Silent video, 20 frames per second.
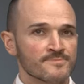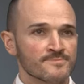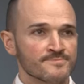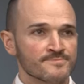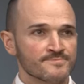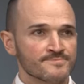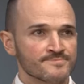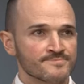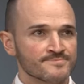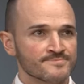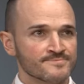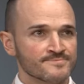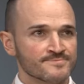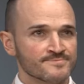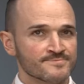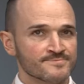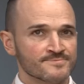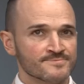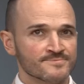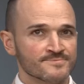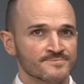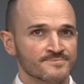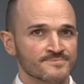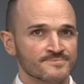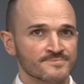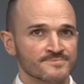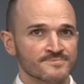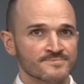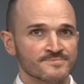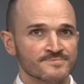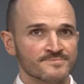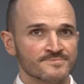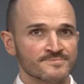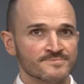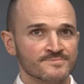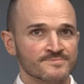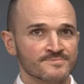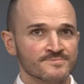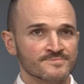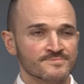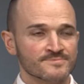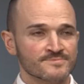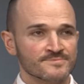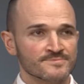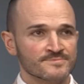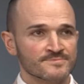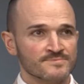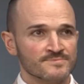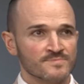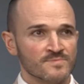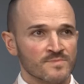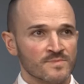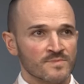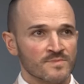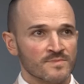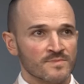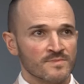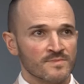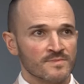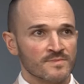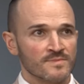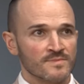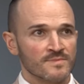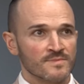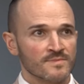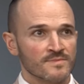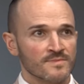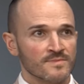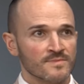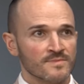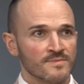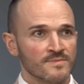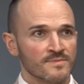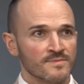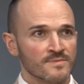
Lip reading: The person shown says nothing.